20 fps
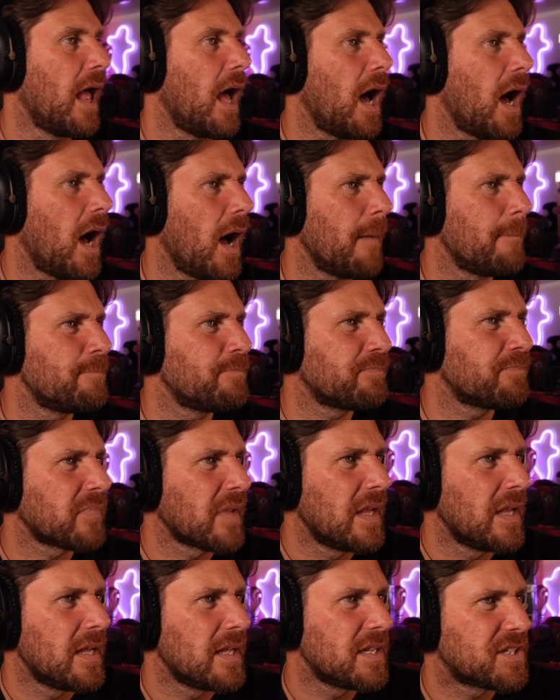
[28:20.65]
Um,
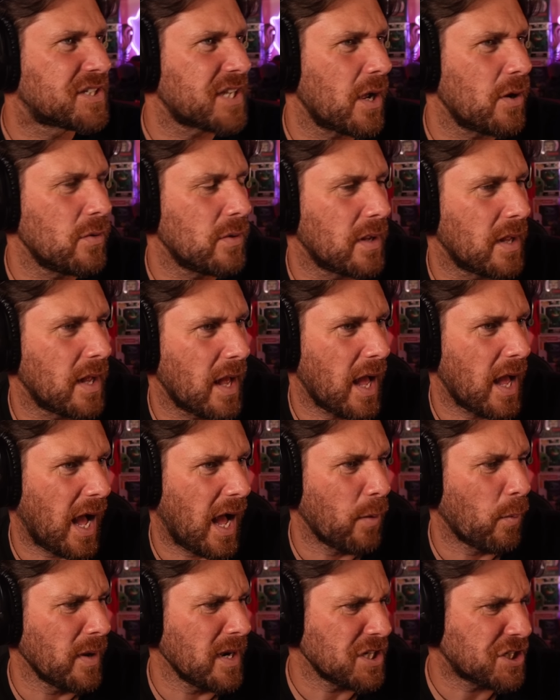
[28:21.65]
so
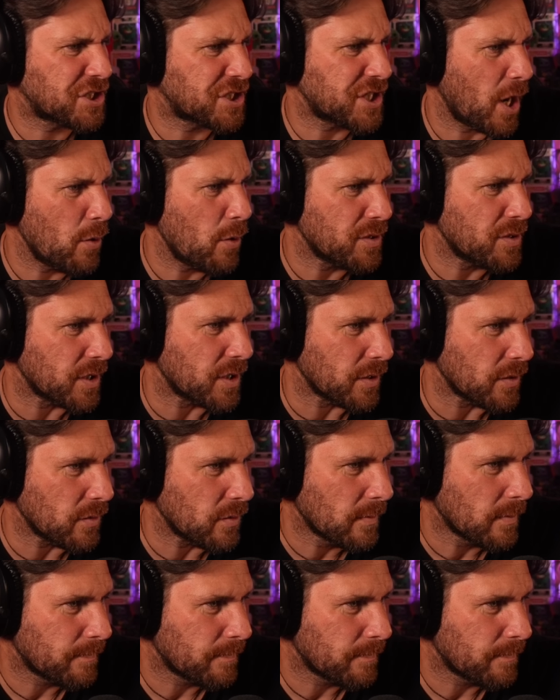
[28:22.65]
I want to show you,